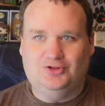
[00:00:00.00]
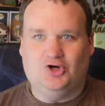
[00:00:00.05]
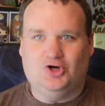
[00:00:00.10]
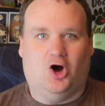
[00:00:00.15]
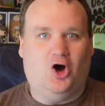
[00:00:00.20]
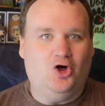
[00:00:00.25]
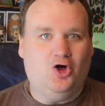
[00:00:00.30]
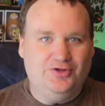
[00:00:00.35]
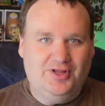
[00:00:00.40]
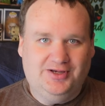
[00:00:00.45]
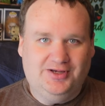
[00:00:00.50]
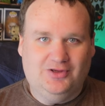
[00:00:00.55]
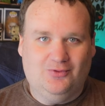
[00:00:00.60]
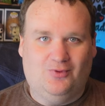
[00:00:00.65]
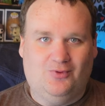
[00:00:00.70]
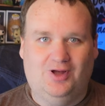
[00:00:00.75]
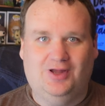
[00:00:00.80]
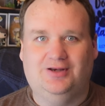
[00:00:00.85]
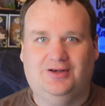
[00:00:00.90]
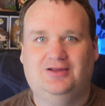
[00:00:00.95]
called
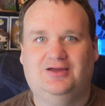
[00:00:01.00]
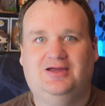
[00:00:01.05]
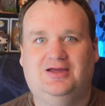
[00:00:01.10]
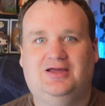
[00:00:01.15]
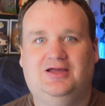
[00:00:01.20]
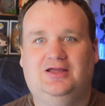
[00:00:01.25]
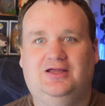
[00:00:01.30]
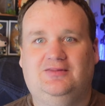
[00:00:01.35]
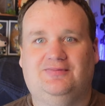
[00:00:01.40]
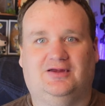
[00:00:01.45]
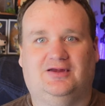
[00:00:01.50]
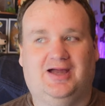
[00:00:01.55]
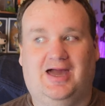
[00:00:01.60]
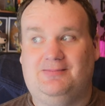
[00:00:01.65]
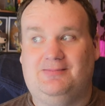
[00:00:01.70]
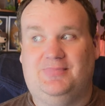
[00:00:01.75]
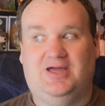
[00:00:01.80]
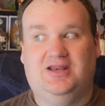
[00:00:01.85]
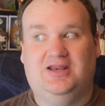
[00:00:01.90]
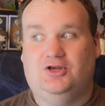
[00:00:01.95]
anyone. There
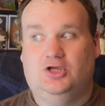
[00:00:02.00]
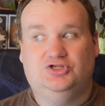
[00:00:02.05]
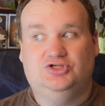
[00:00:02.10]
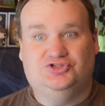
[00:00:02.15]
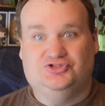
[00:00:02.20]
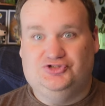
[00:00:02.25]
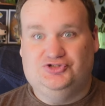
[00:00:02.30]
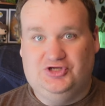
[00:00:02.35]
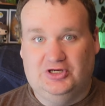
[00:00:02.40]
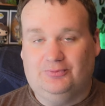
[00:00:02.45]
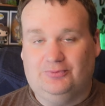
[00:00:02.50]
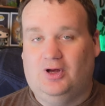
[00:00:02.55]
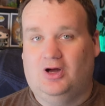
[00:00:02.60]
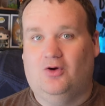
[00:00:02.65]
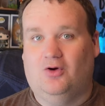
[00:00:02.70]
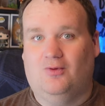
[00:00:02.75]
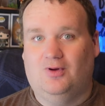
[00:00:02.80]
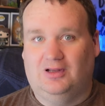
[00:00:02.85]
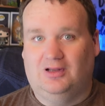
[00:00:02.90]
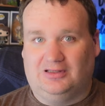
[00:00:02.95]
had been zero